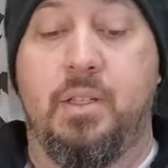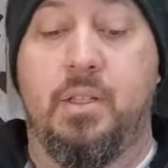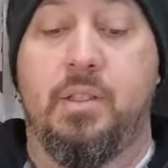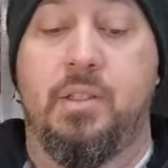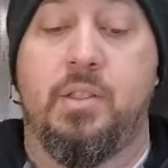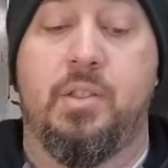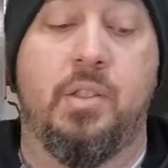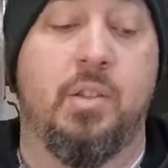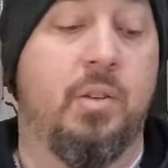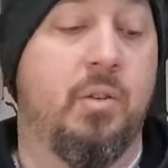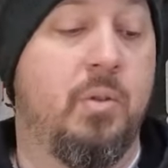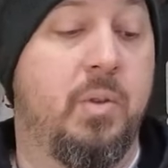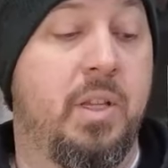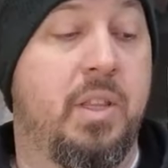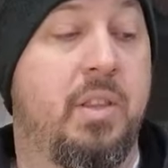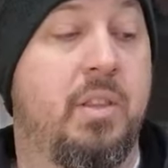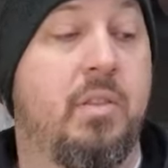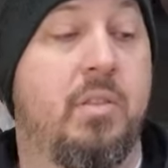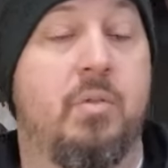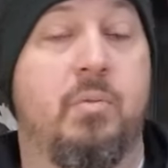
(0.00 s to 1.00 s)
So
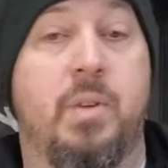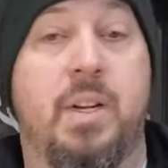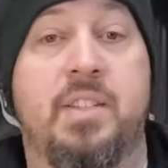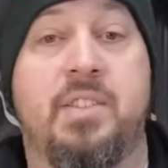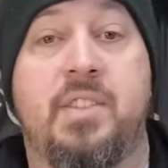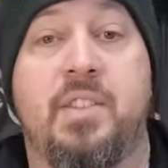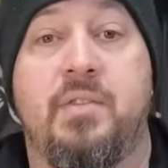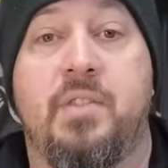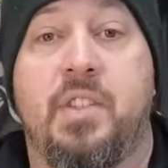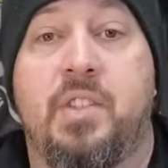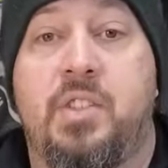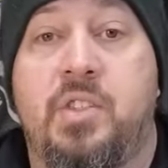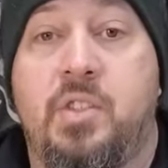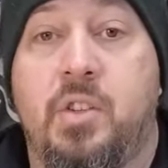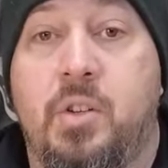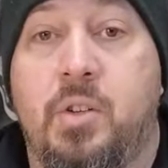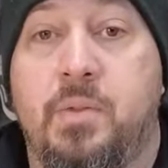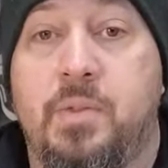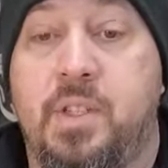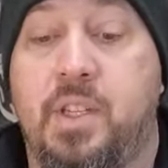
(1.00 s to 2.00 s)
with the rest of the
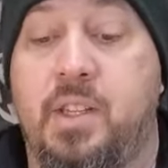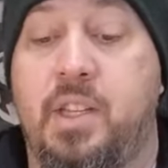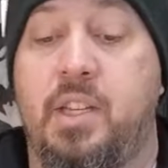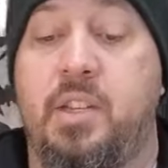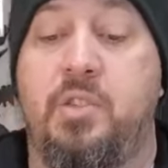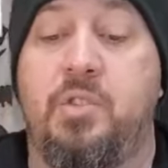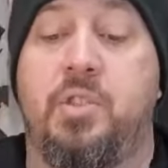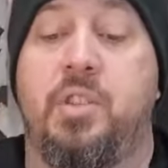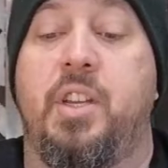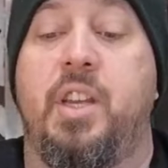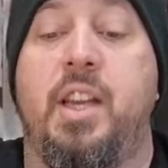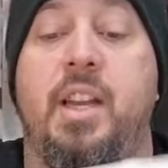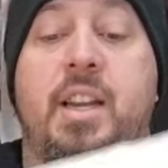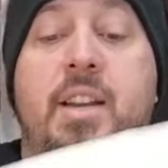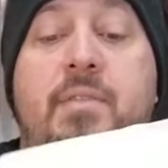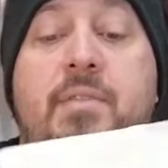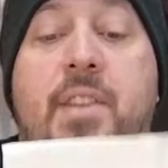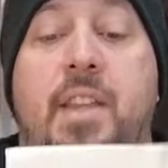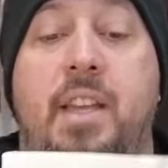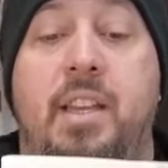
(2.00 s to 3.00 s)
stoves that they usually
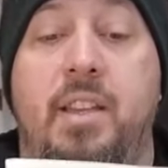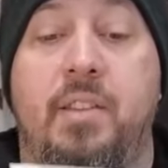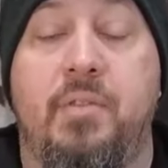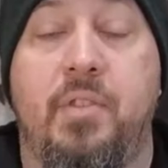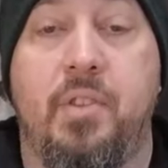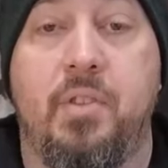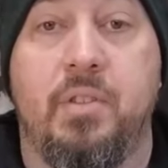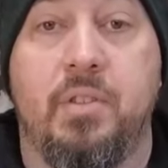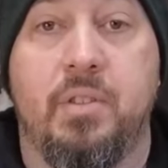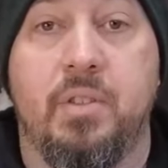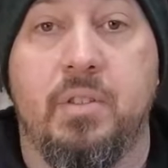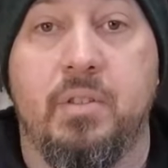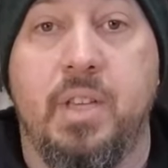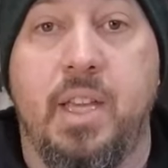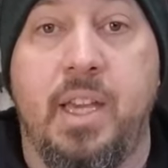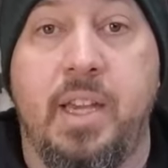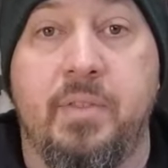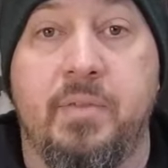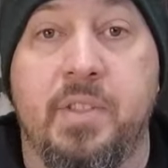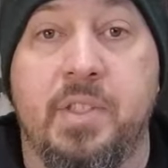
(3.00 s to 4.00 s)
have, they give you a little
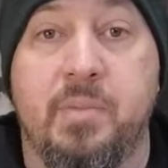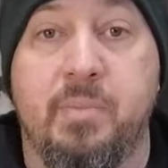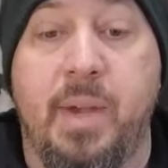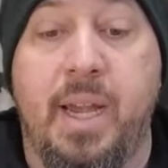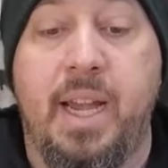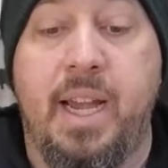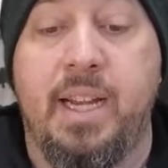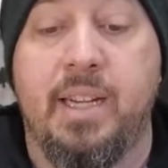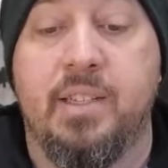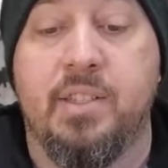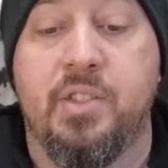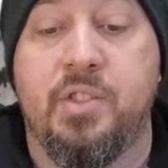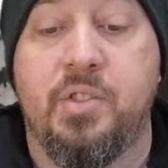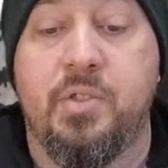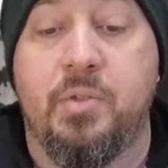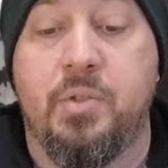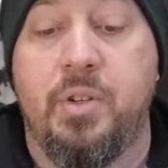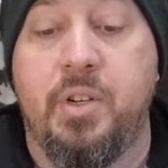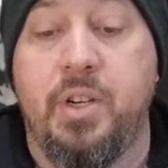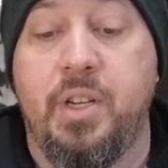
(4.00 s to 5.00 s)
canvas bag to
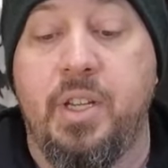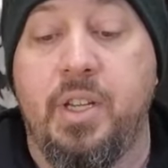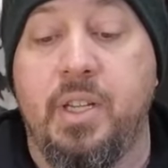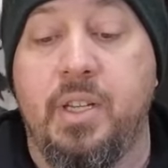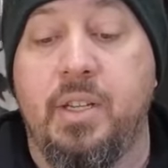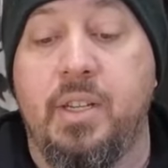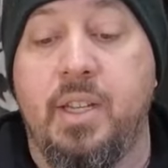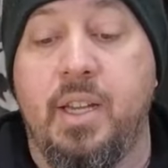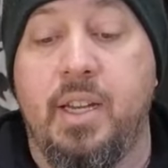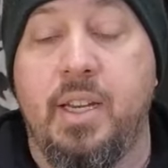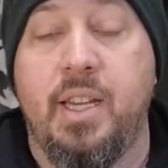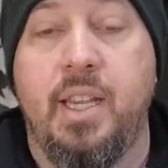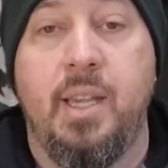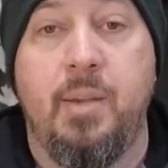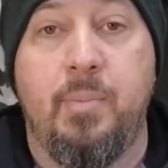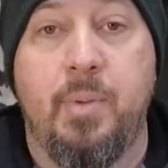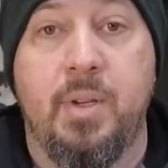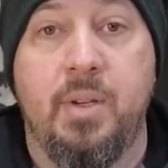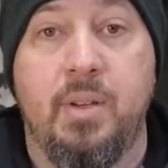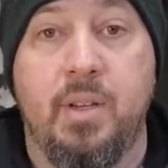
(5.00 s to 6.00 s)
store it in, kind of
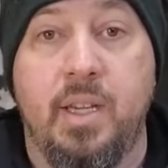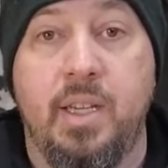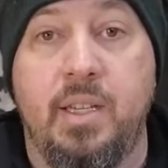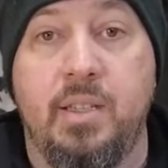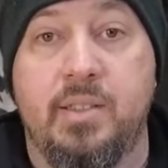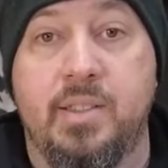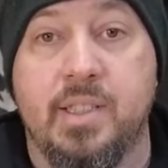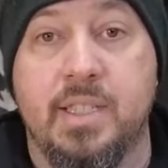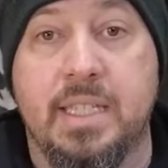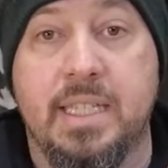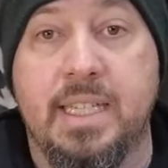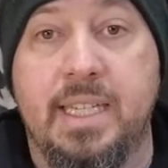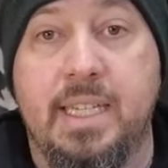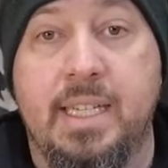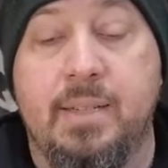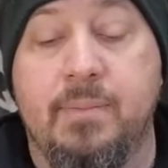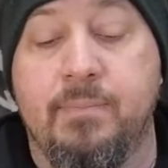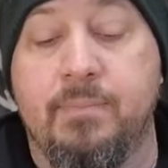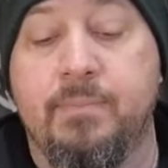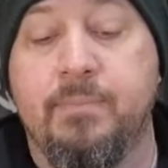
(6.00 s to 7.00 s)
keep it nice and
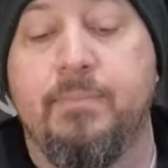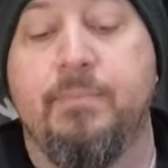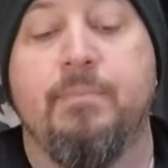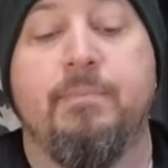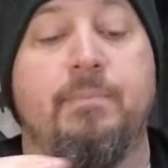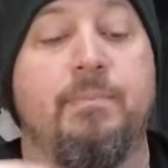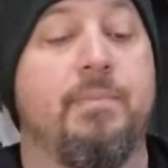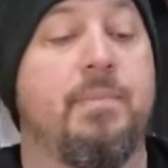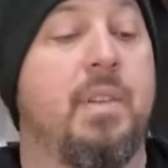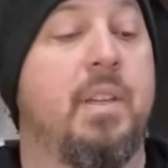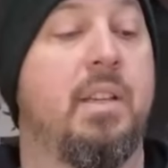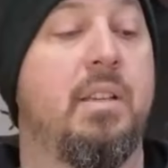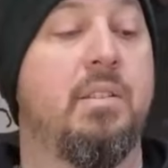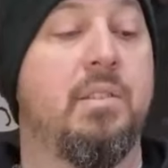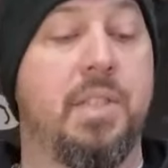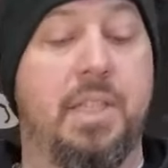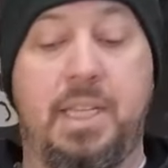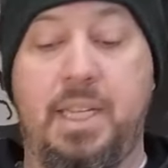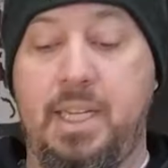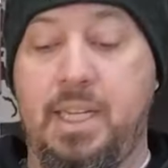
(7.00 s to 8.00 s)
neat and
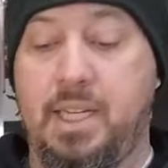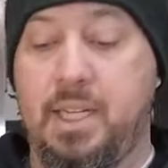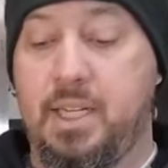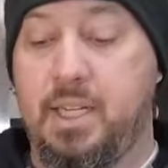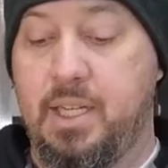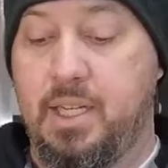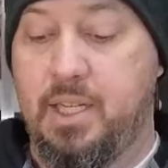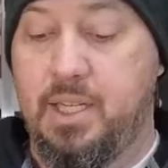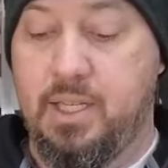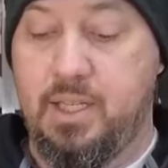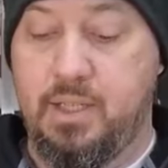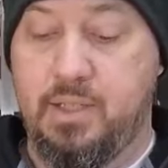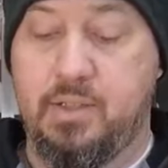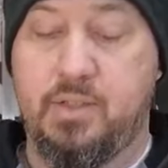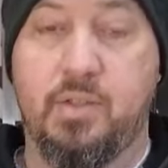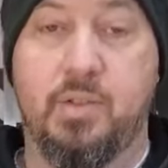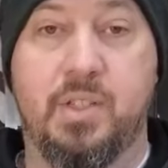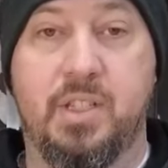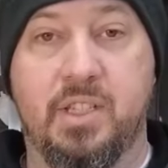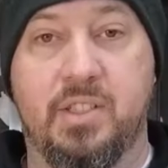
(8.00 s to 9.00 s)
clean
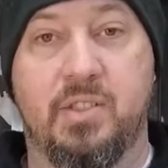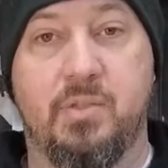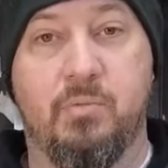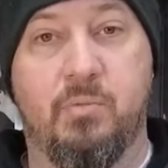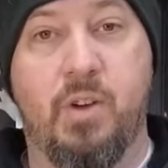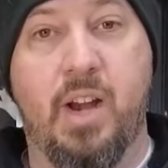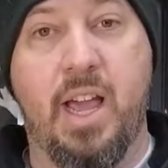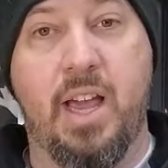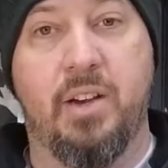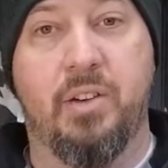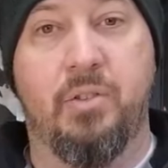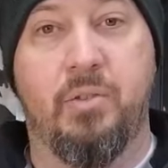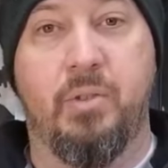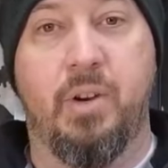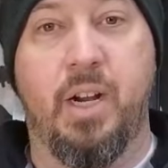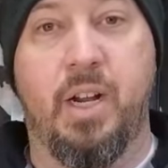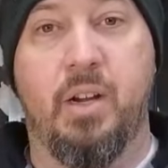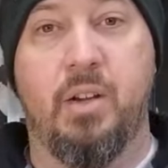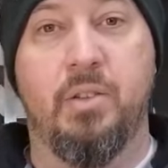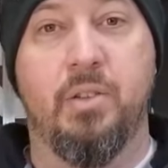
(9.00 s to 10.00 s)
so it doesn't rattle
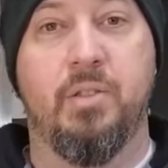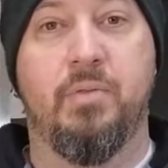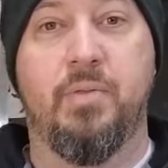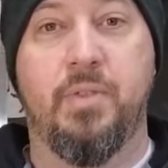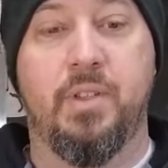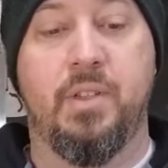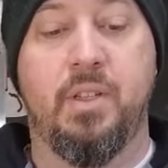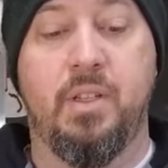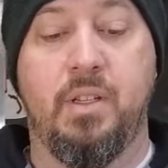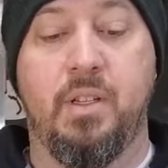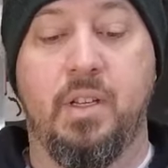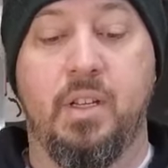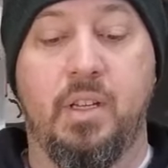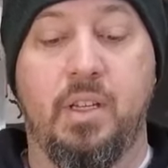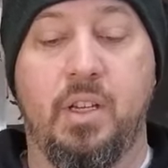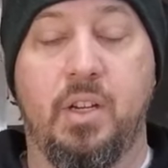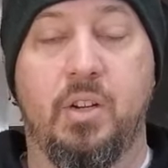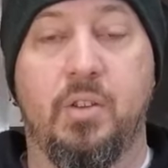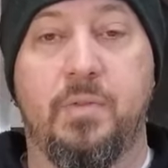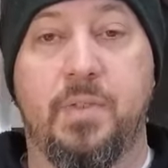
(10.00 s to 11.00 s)
around if,
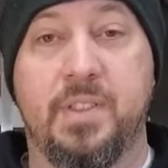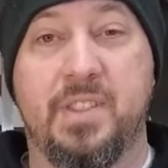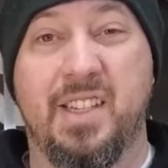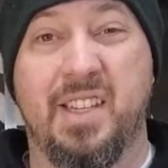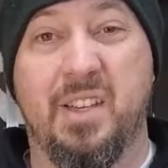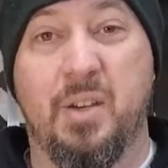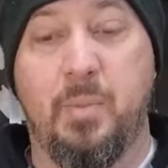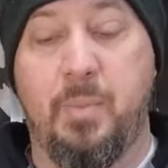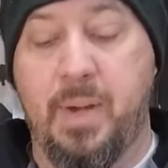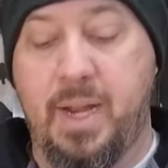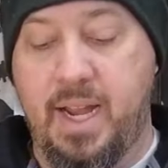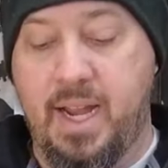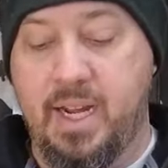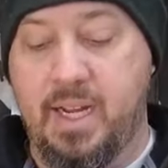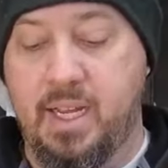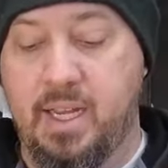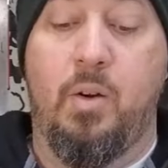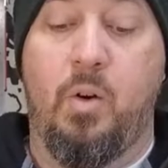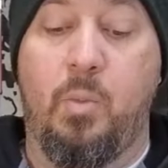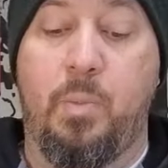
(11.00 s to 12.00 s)
if it's in their pack.
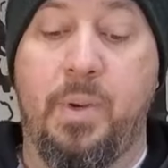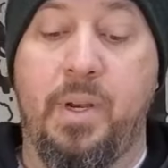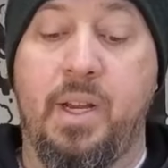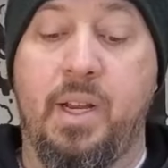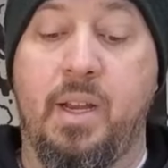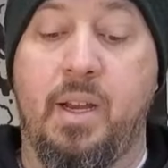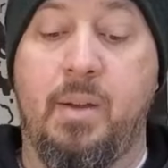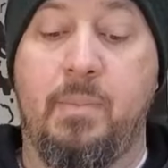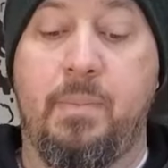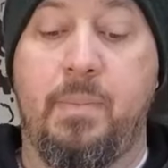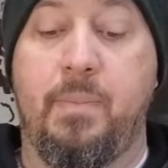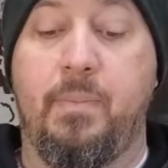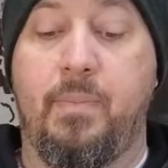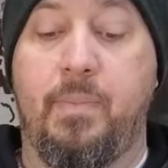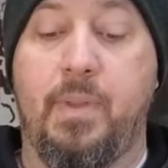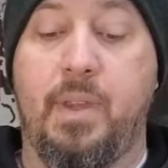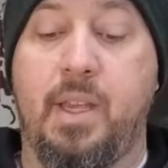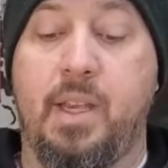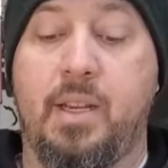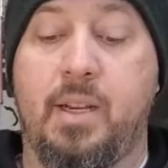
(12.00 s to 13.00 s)
Opening up,
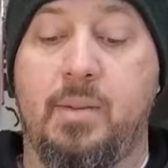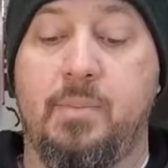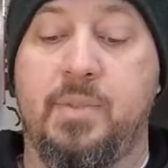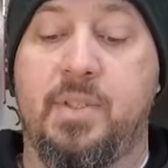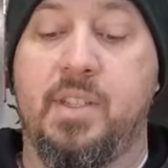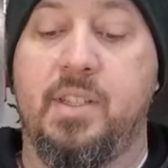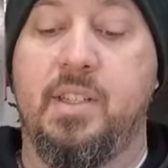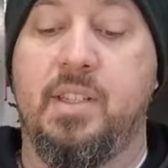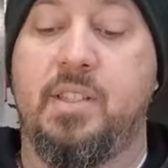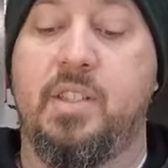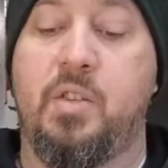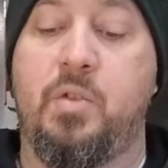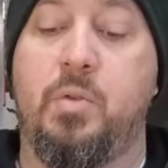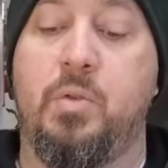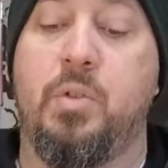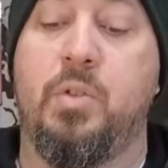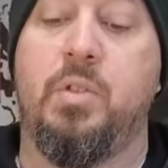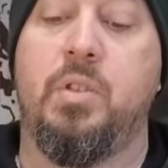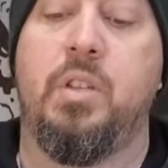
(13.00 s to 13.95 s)
it comes in this cool